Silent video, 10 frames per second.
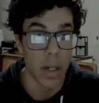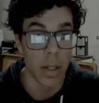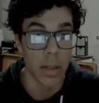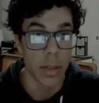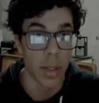
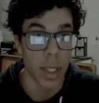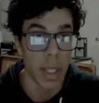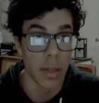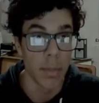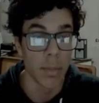so the
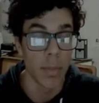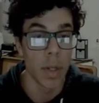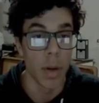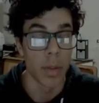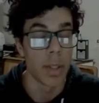king
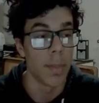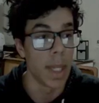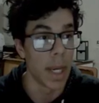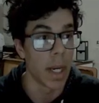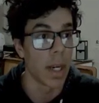goes to
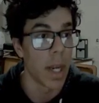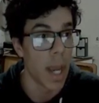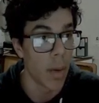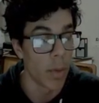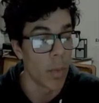b8.
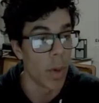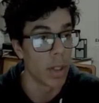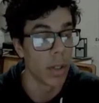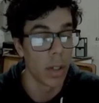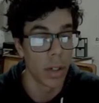Now, you want
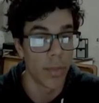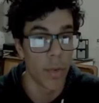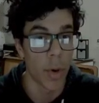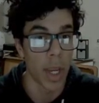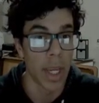to look
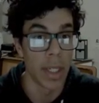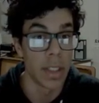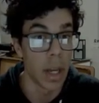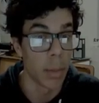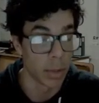for a
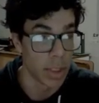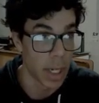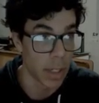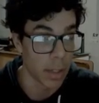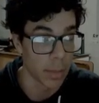double
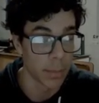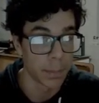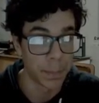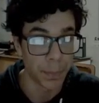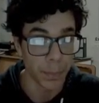check.
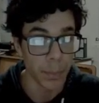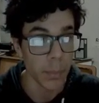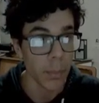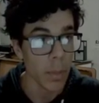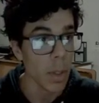
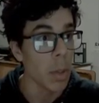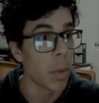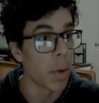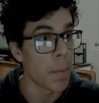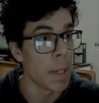
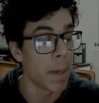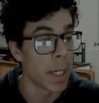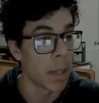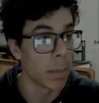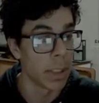What do I mean
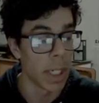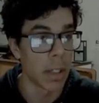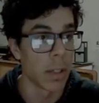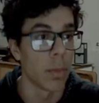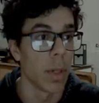by double
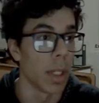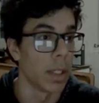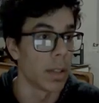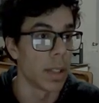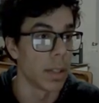check? Well,
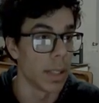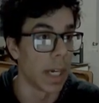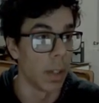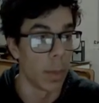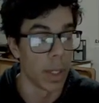it's
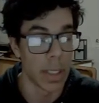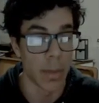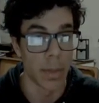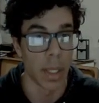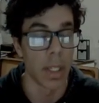exactly what it
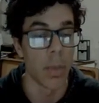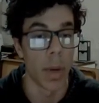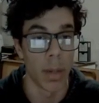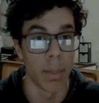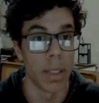sounds like. You
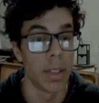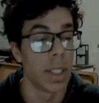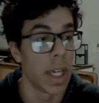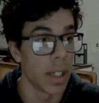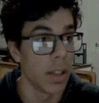want to be
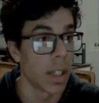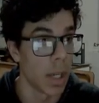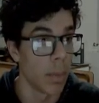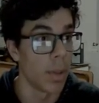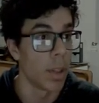checking the
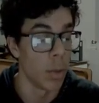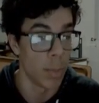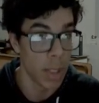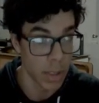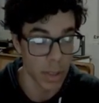king with two
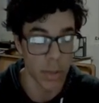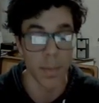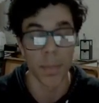pieces.